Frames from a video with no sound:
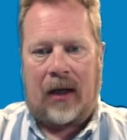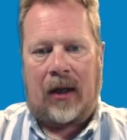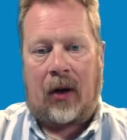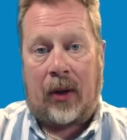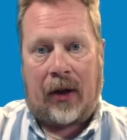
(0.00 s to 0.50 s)

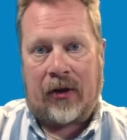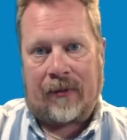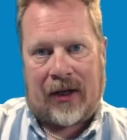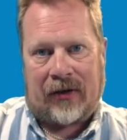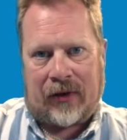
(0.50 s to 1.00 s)
Now, I won't go into
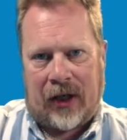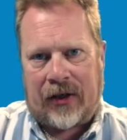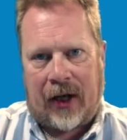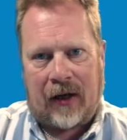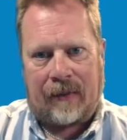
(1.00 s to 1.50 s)
massive
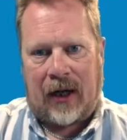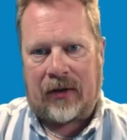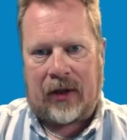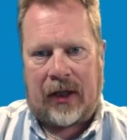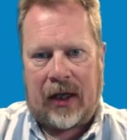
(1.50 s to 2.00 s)
detail
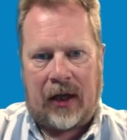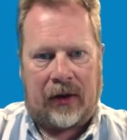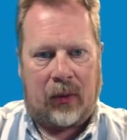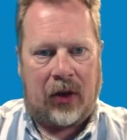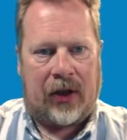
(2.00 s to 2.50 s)
about the
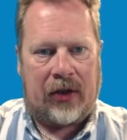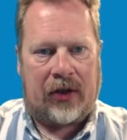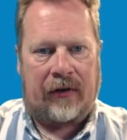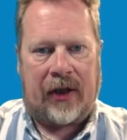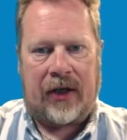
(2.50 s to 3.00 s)
workings
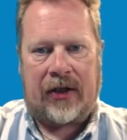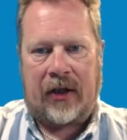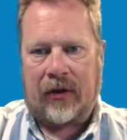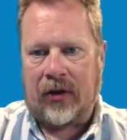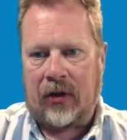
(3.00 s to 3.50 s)
of the VAT
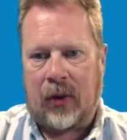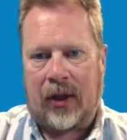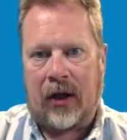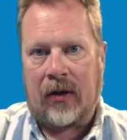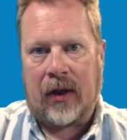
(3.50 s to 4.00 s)
return
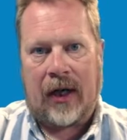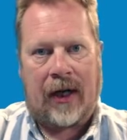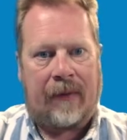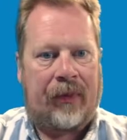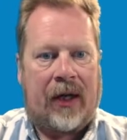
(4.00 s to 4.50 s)

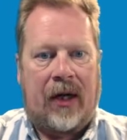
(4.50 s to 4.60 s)
window.